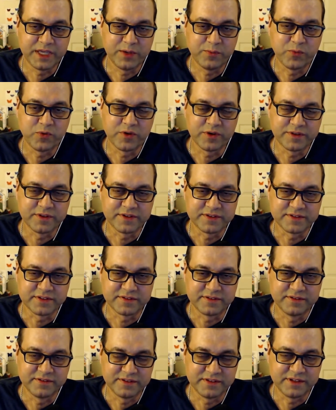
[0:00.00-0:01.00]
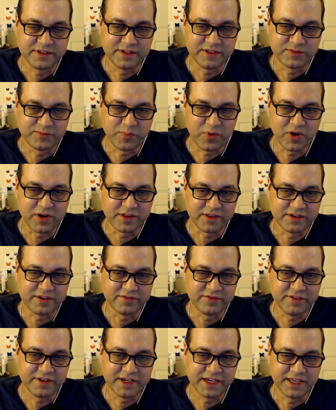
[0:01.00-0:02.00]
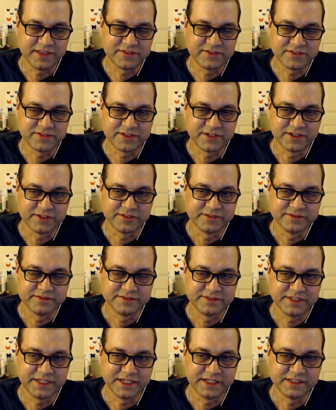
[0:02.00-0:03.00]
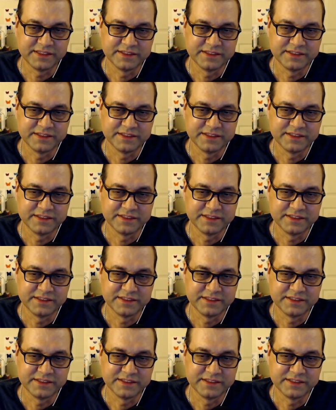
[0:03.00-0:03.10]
keyboard it's part of the device, so yeah.